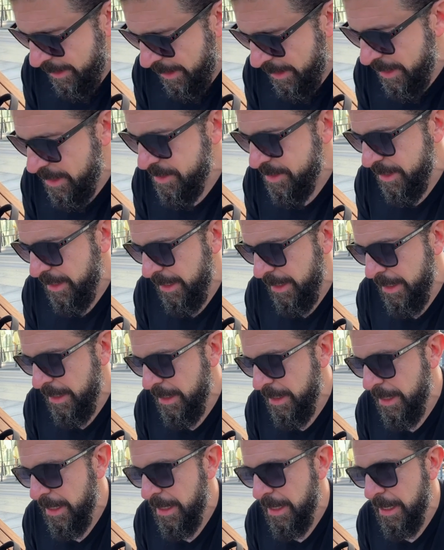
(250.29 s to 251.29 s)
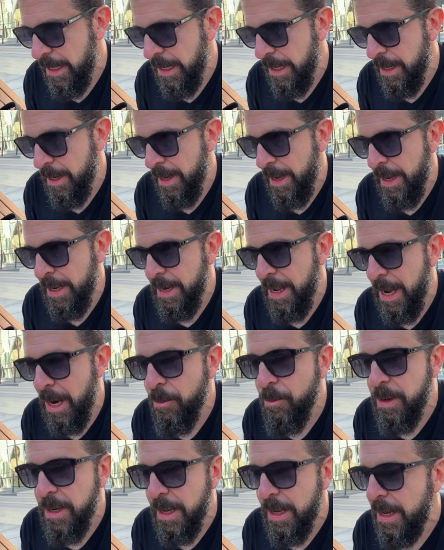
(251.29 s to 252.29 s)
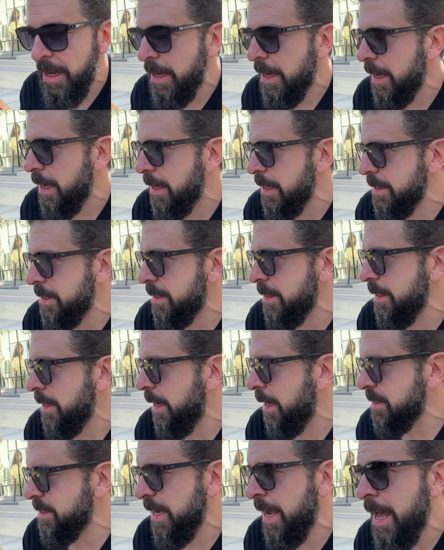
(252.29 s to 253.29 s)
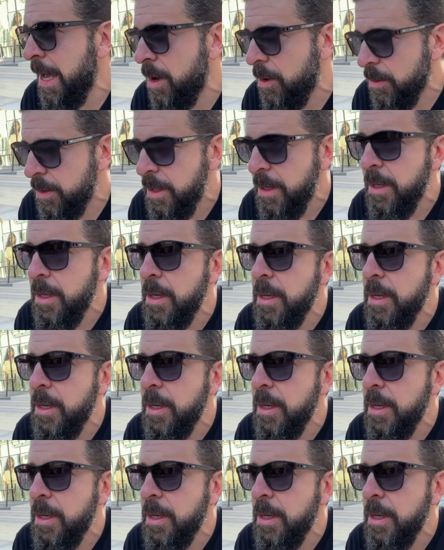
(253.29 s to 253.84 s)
It is in an area, a town,